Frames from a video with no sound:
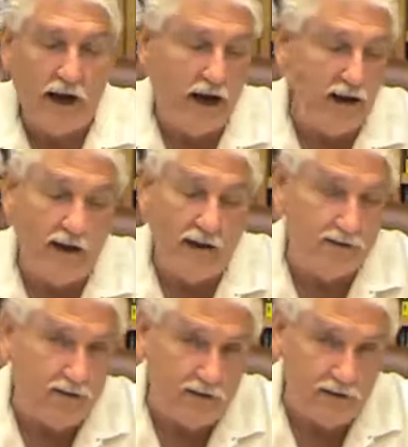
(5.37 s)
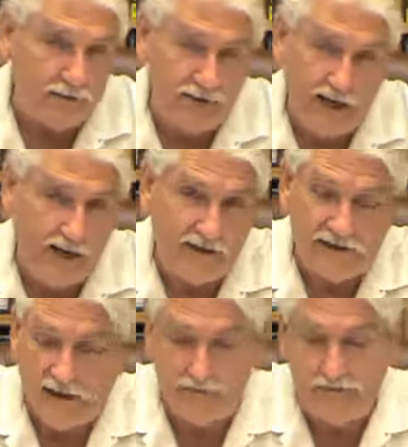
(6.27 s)
I love the herbs,
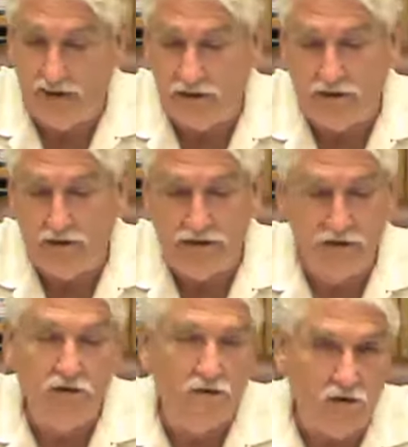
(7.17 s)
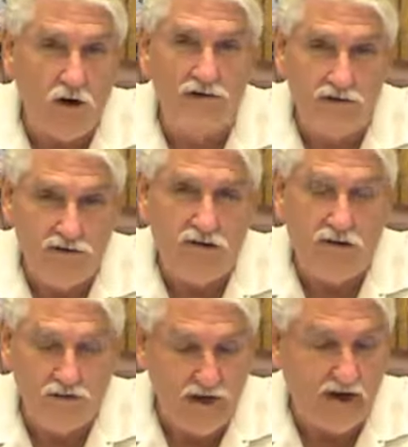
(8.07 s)
guys. I'm telling you, you those of
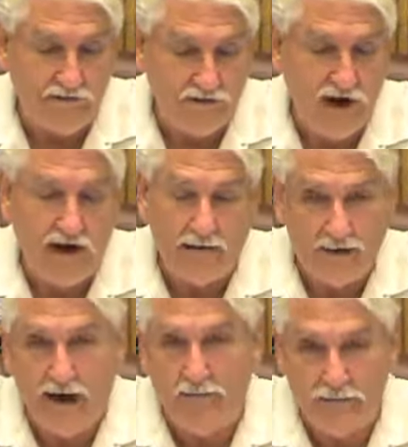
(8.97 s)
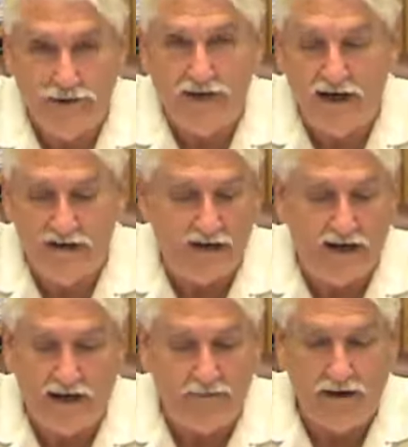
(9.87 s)
you that have tried them, and I appreciate
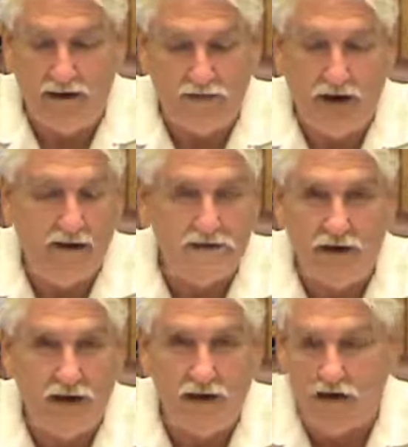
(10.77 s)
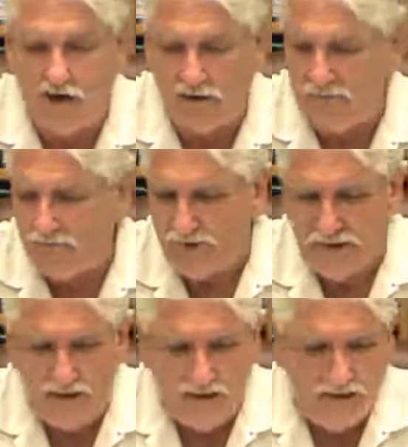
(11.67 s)
that. I'm not trying to sell you on them,
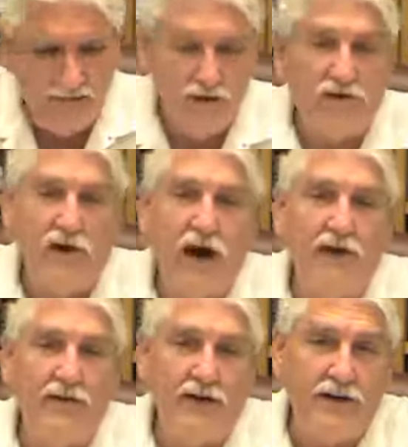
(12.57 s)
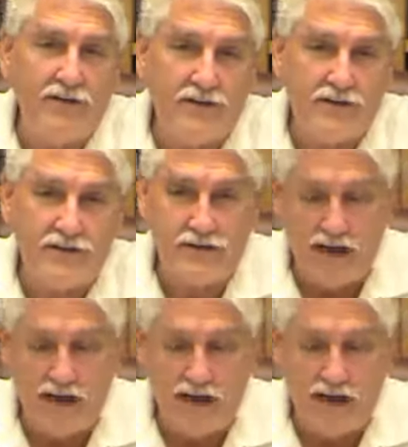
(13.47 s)
but try the differences.